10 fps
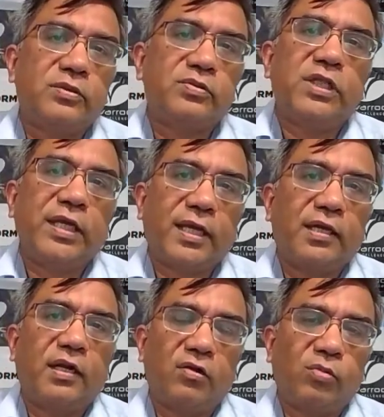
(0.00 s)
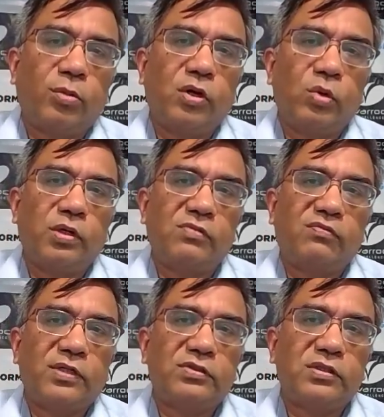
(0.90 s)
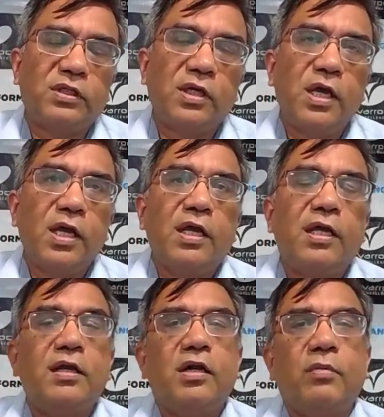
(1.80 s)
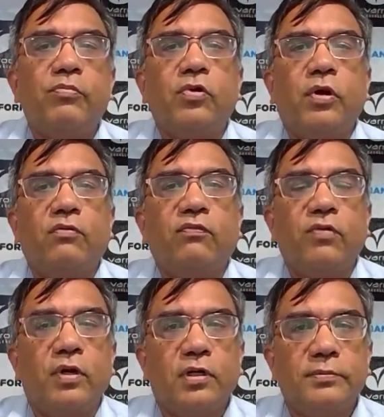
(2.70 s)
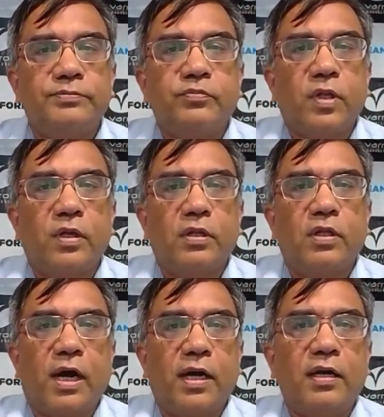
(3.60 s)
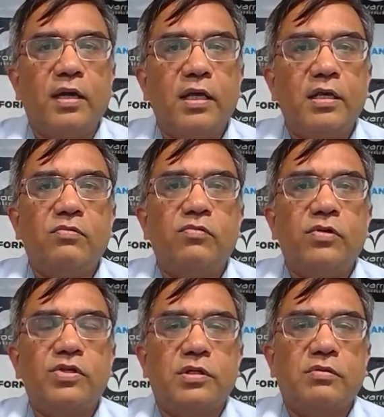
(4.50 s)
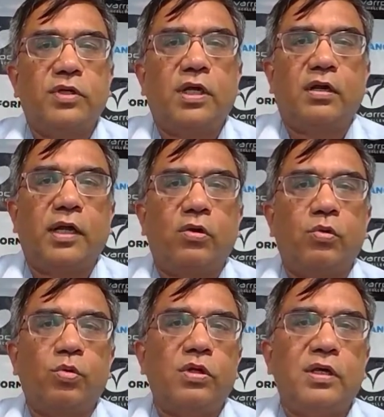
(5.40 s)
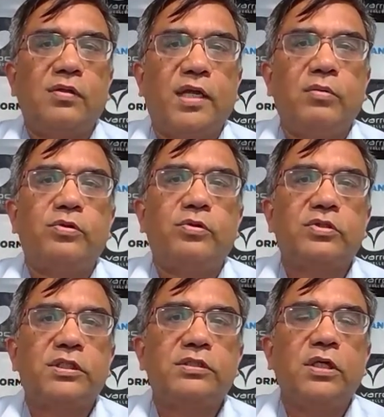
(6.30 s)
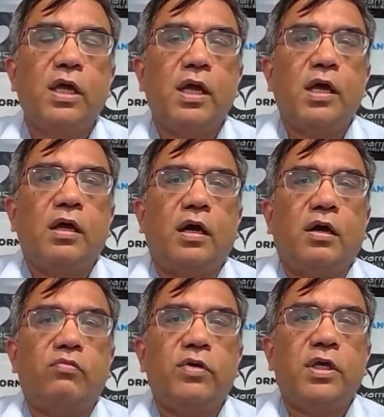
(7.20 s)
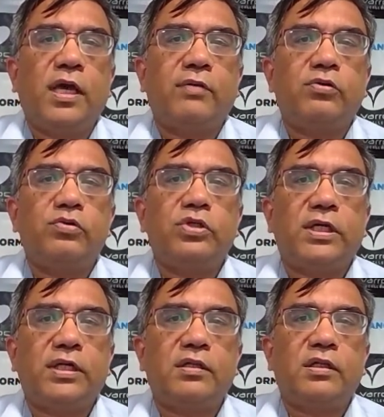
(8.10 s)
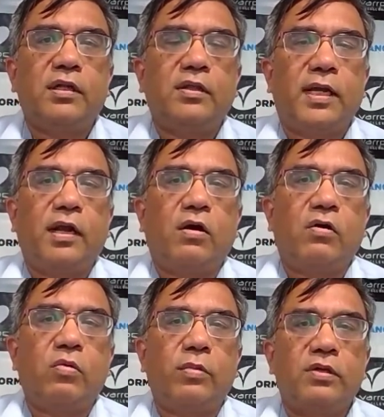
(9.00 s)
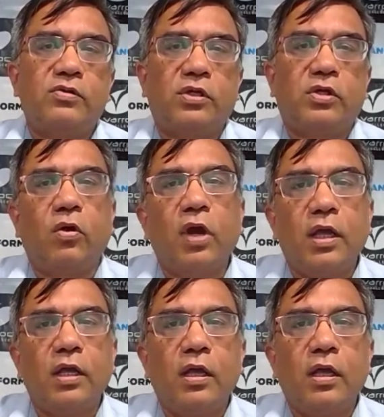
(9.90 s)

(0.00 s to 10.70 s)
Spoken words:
they can respond to us faster. In terms of the R&D, which we are trying to do the design process, we have to share the design document securely,